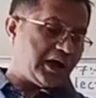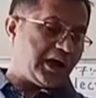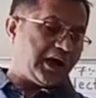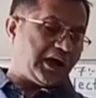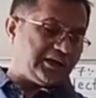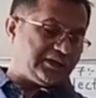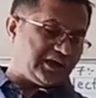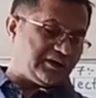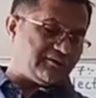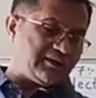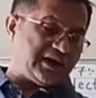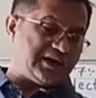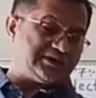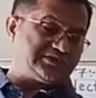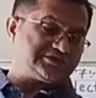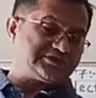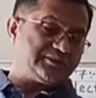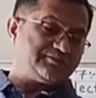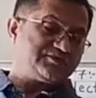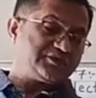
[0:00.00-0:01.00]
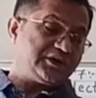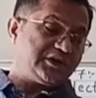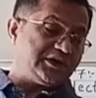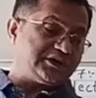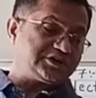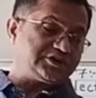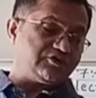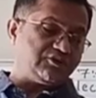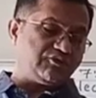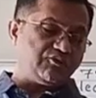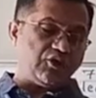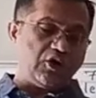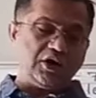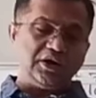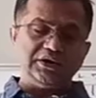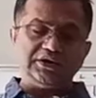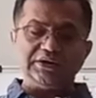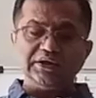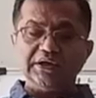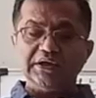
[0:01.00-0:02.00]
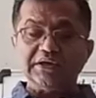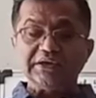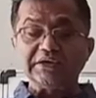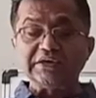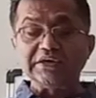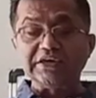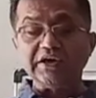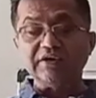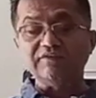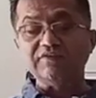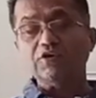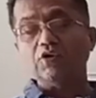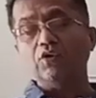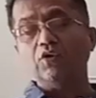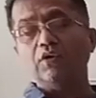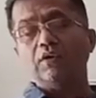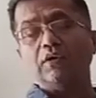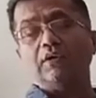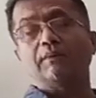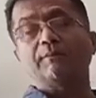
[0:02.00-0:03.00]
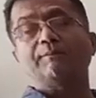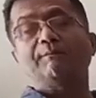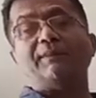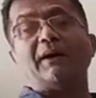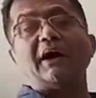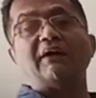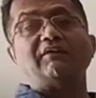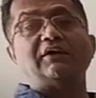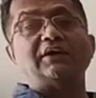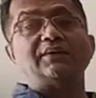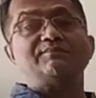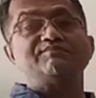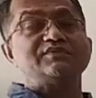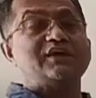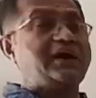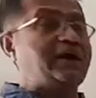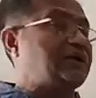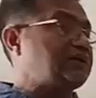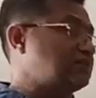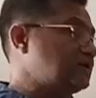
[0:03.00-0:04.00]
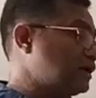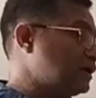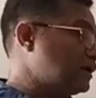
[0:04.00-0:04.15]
Otherwise, it won't give you power, and